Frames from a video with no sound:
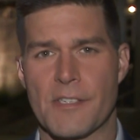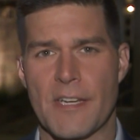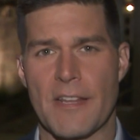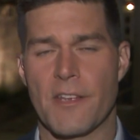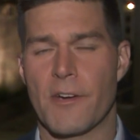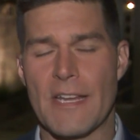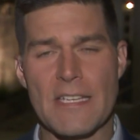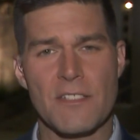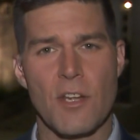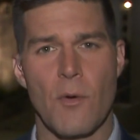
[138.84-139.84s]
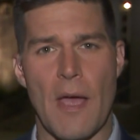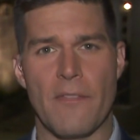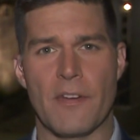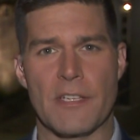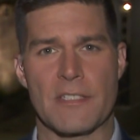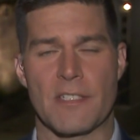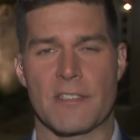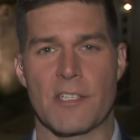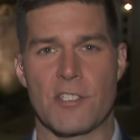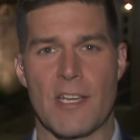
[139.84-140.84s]
say there is no evidence to
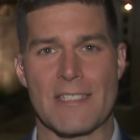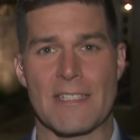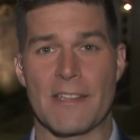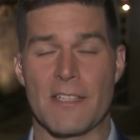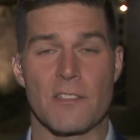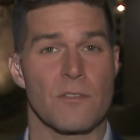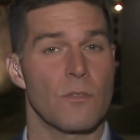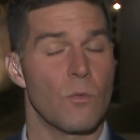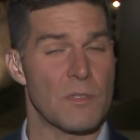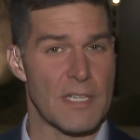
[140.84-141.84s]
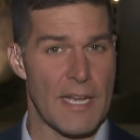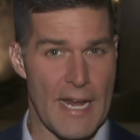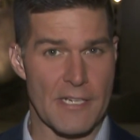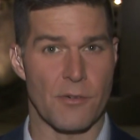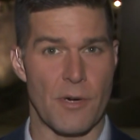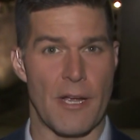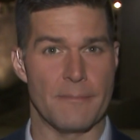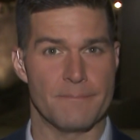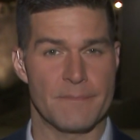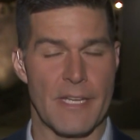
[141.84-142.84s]
suggest that this was a hate
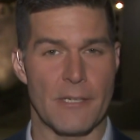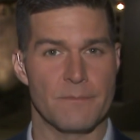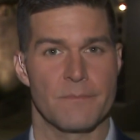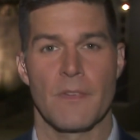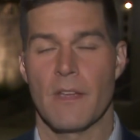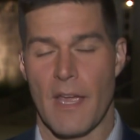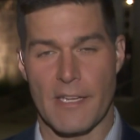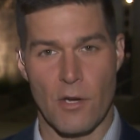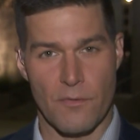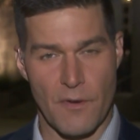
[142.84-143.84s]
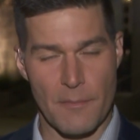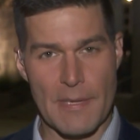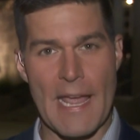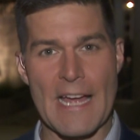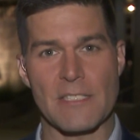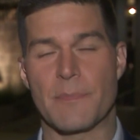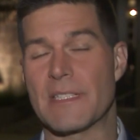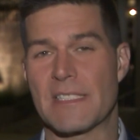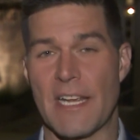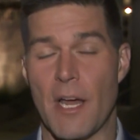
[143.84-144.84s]
crime. Now, a GoFundMe has
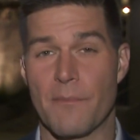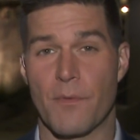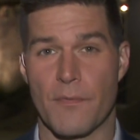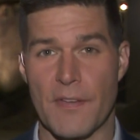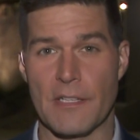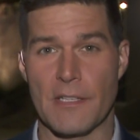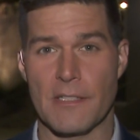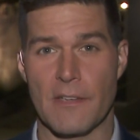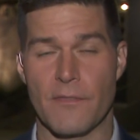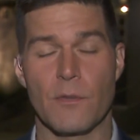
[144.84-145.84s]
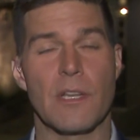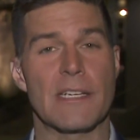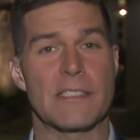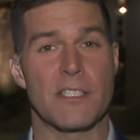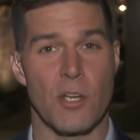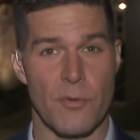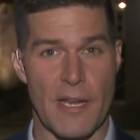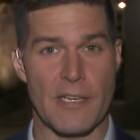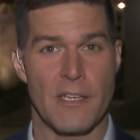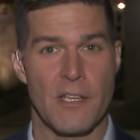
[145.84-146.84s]
been set up for Finley. If you'd like to
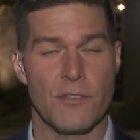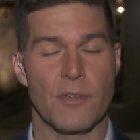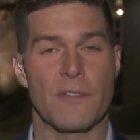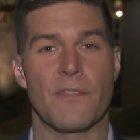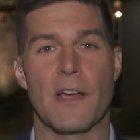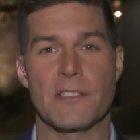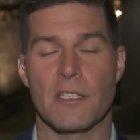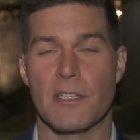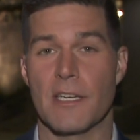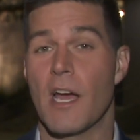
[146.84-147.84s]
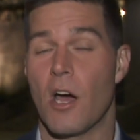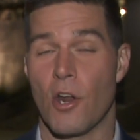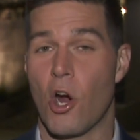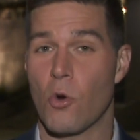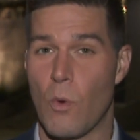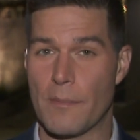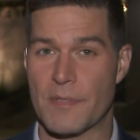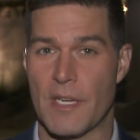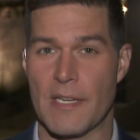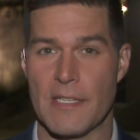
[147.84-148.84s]
donate, you can find Talik on our
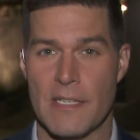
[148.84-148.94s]
website,